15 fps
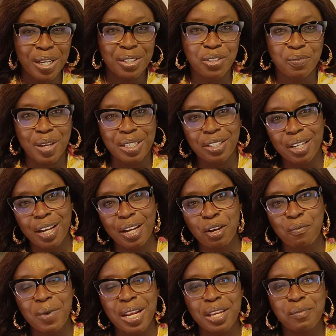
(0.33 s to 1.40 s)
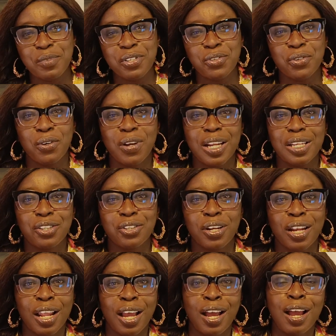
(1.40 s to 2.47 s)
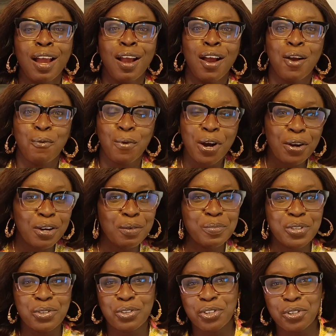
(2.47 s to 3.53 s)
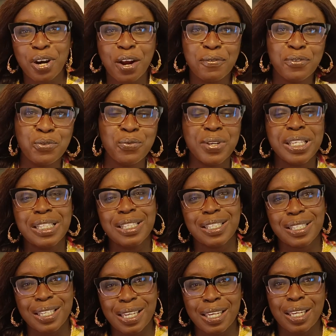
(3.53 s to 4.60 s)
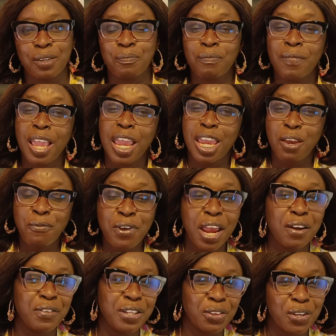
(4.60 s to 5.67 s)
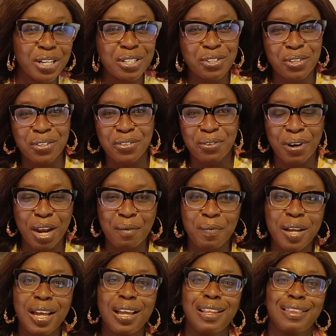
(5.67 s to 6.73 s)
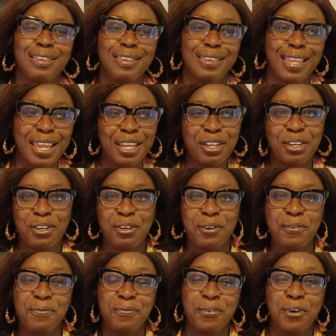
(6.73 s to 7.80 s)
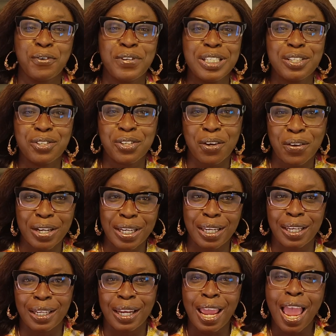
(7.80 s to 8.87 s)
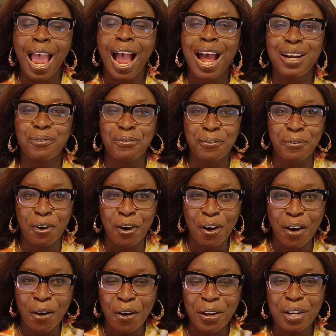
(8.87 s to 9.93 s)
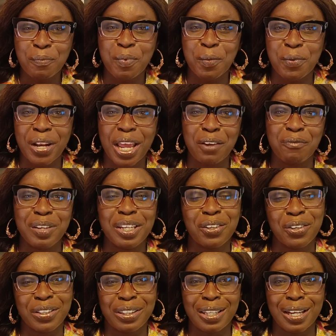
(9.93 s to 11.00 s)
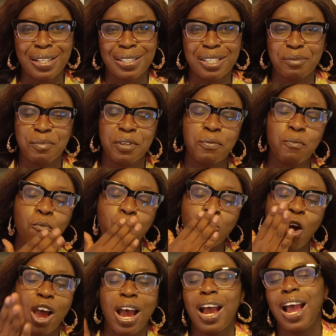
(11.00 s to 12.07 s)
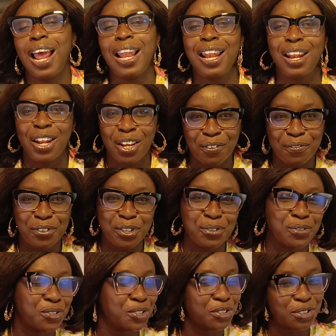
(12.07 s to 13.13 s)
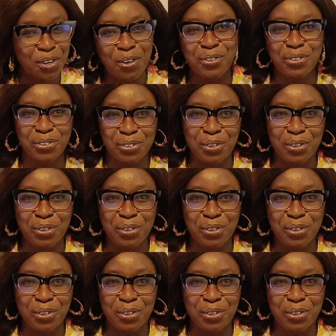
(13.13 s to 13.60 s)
back to my channel. My name is Tolu Adeshola. Welcome to Travel with T. If you're a returning subscriber, thank you for returning. And for all the people that have been contacting me, mwah, I love you so